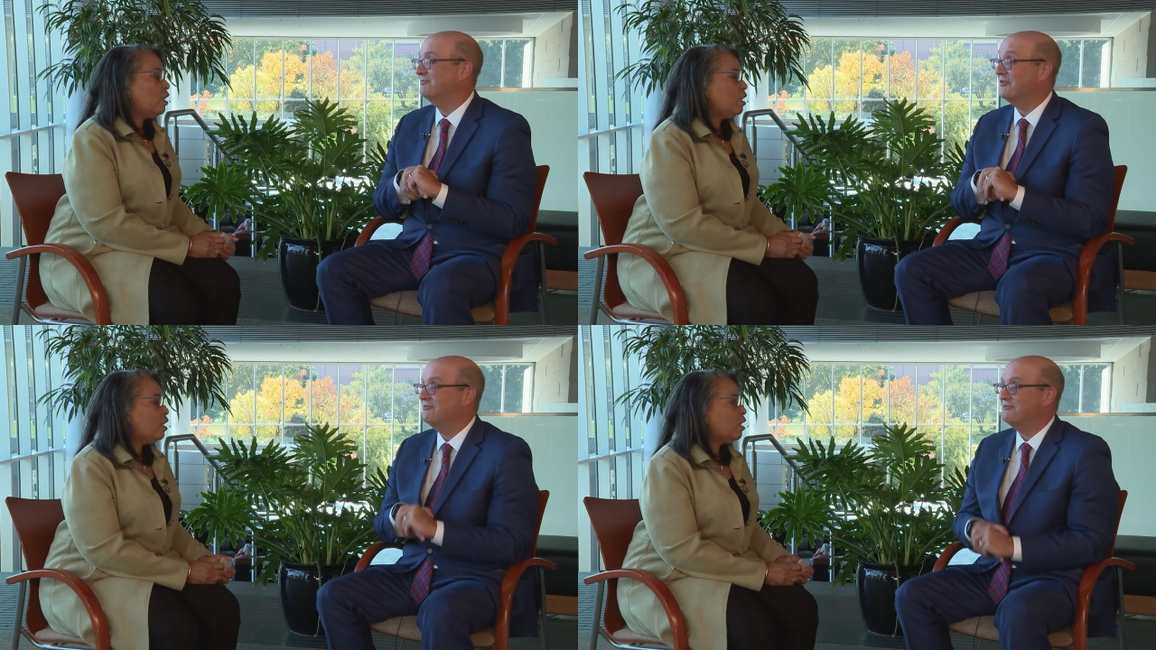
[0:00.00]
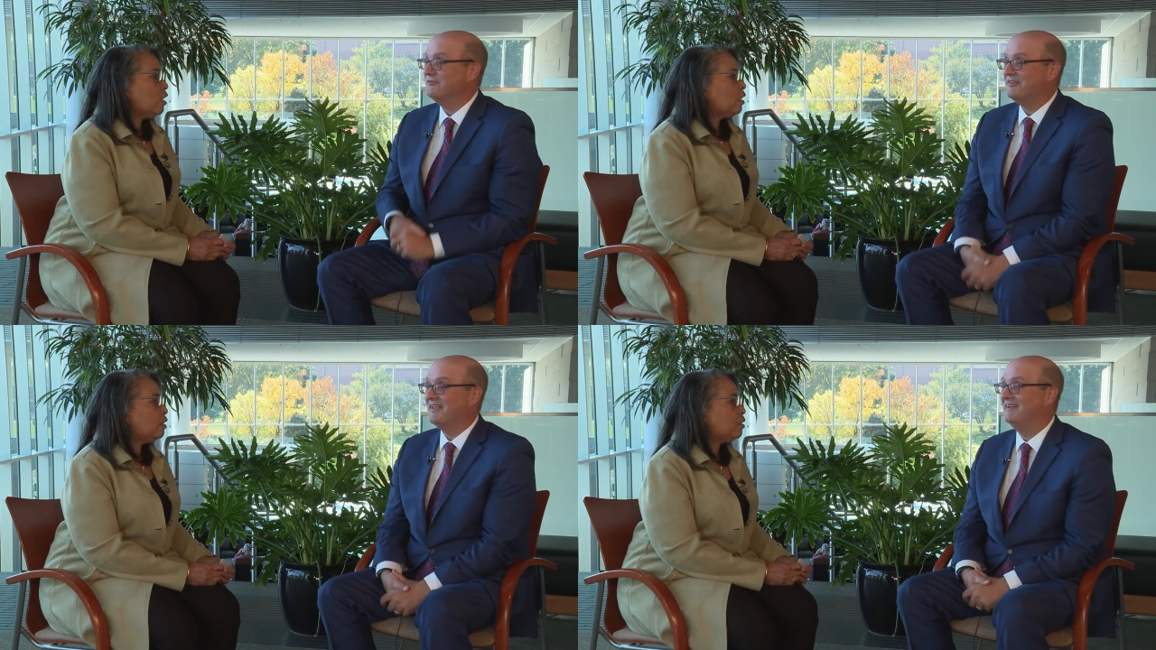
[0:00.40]
Speaker 1: So the
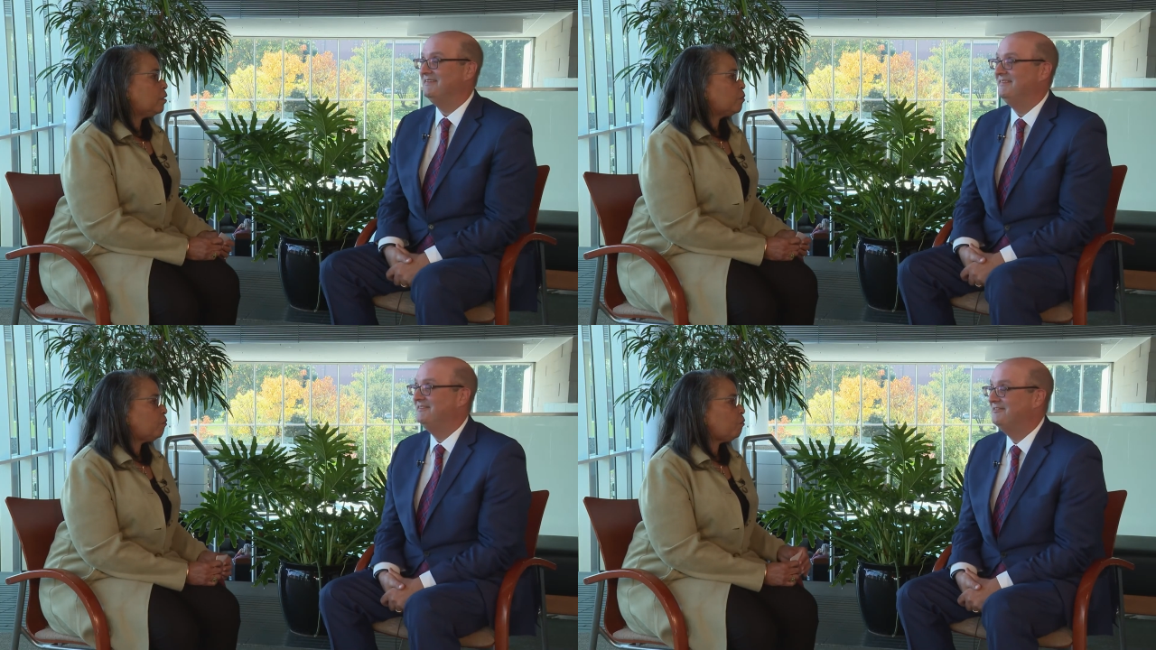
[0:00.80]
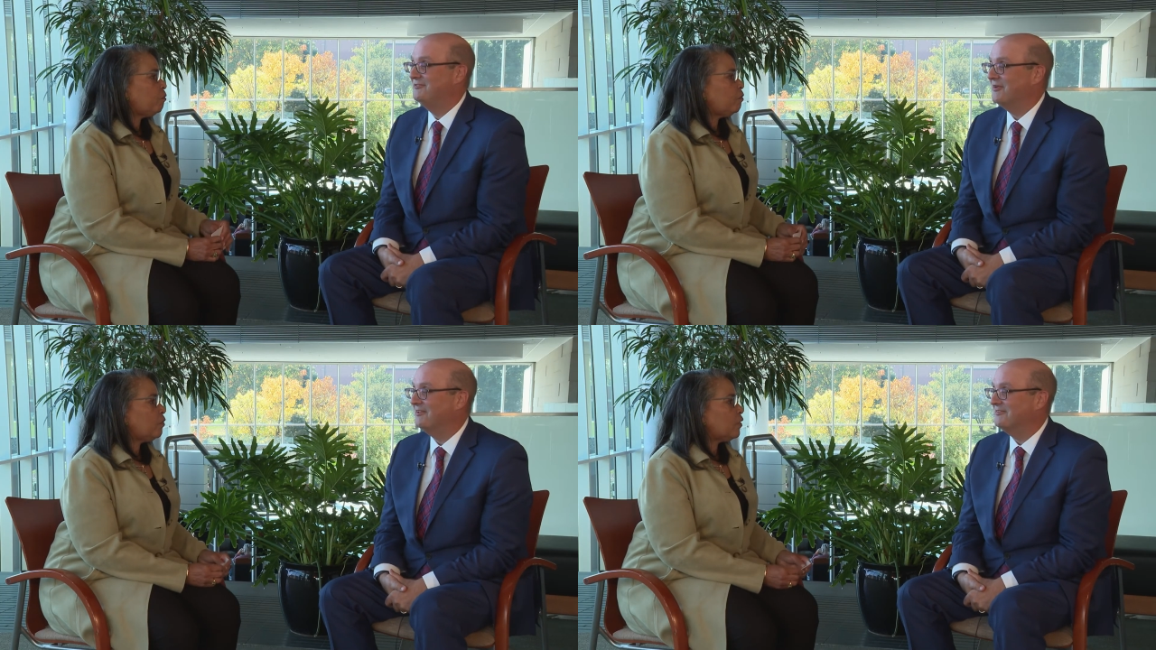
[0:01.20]
first thing I
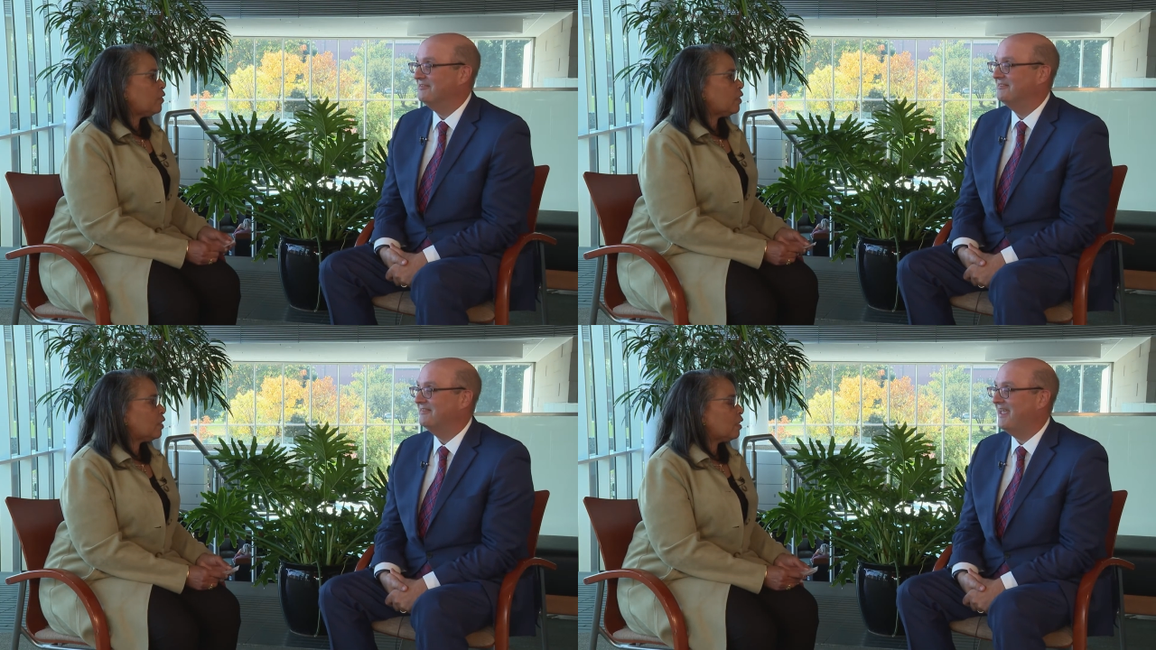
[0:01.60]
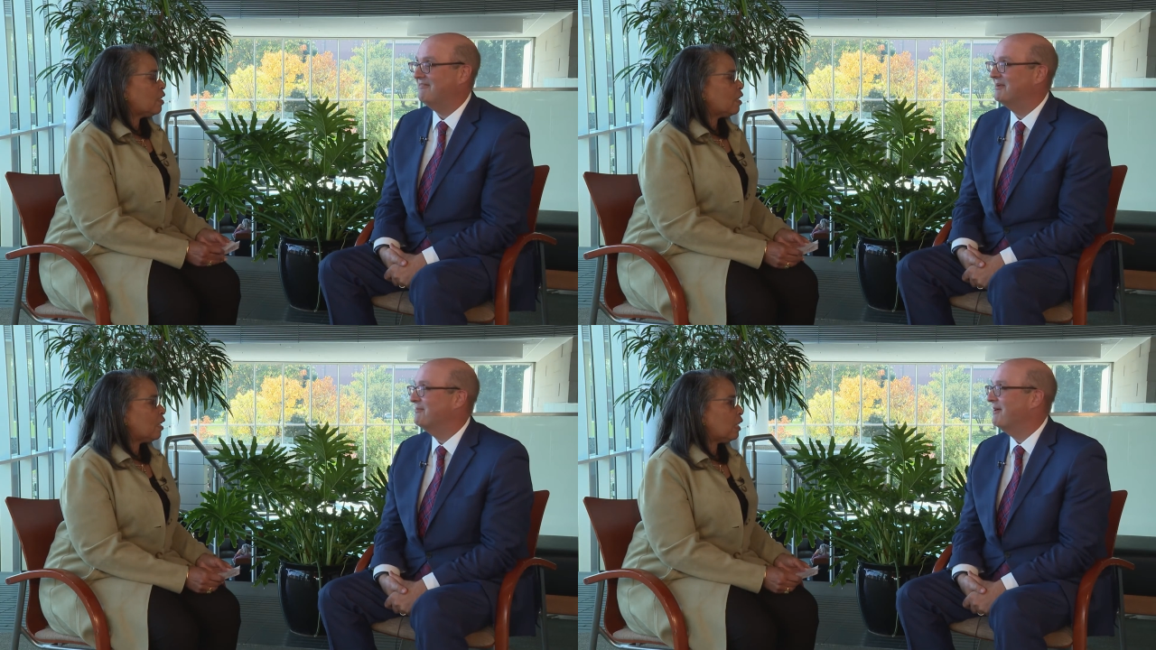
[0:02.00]
stress is
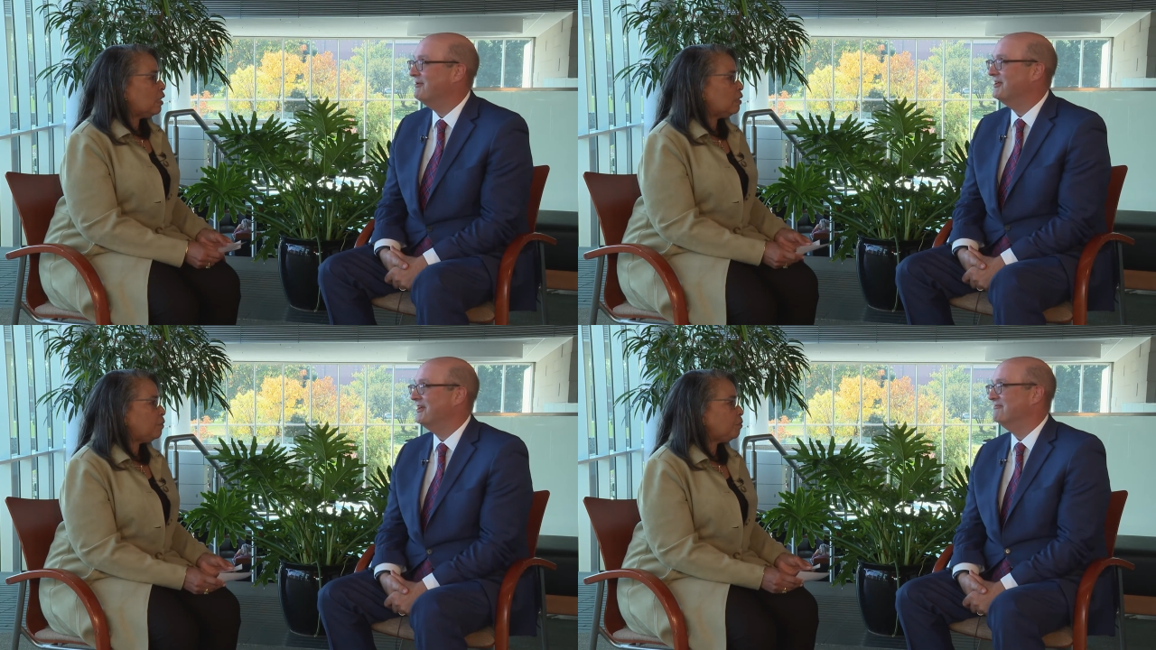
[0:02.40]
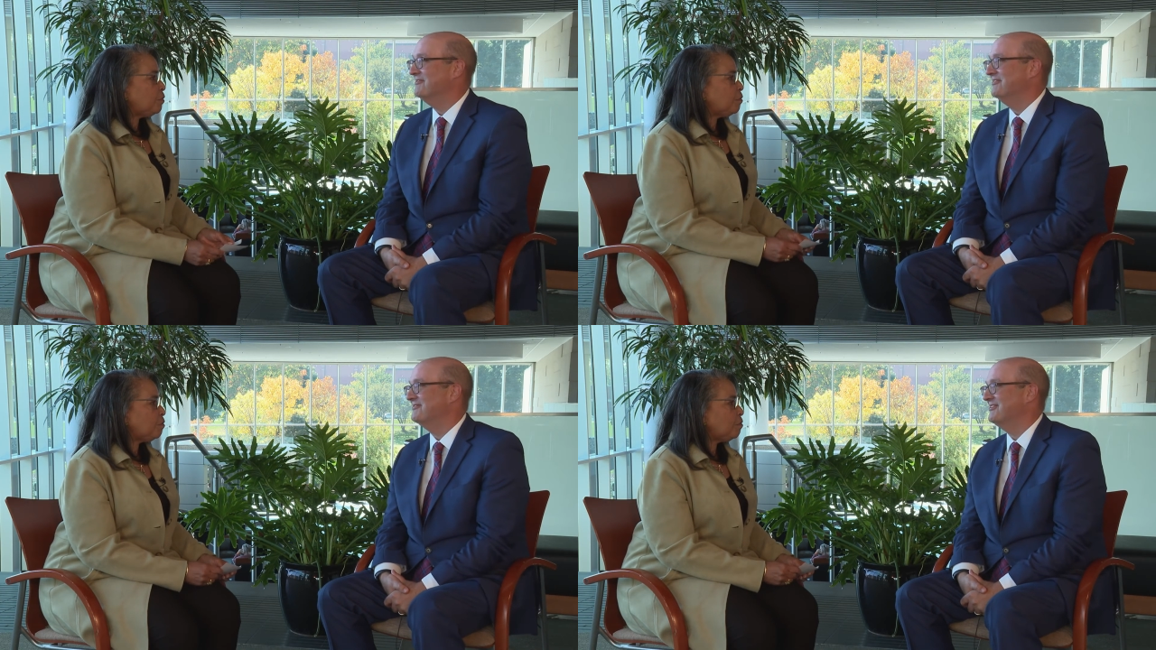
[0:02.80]
having a primary care
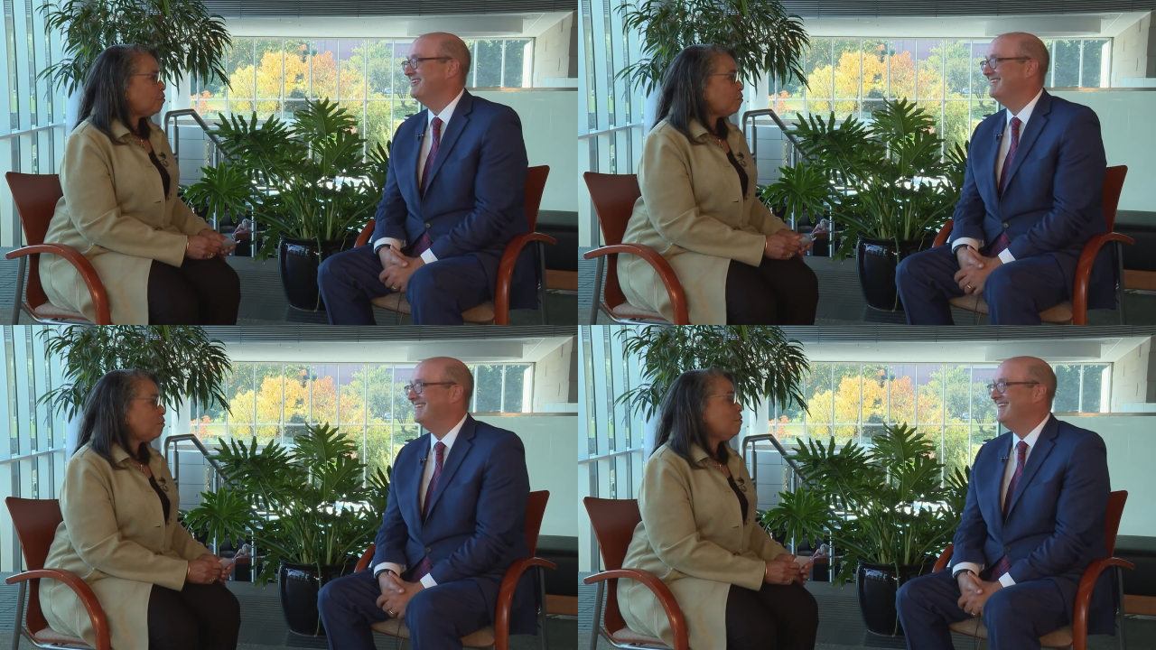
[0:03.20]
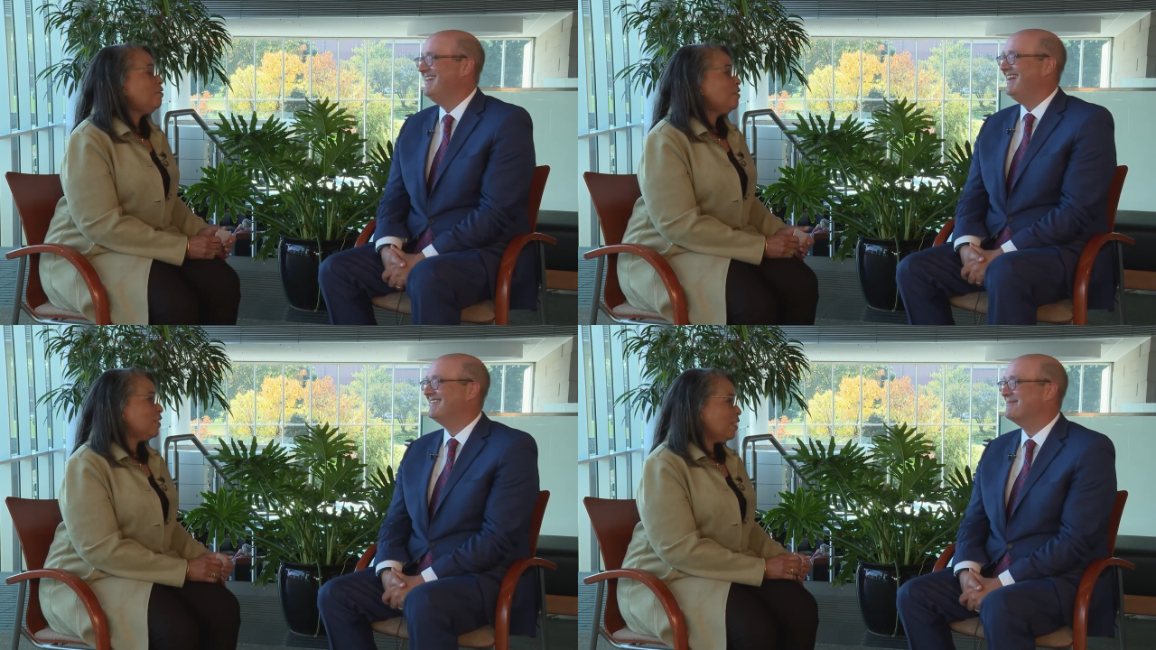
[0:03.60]
physician. And as a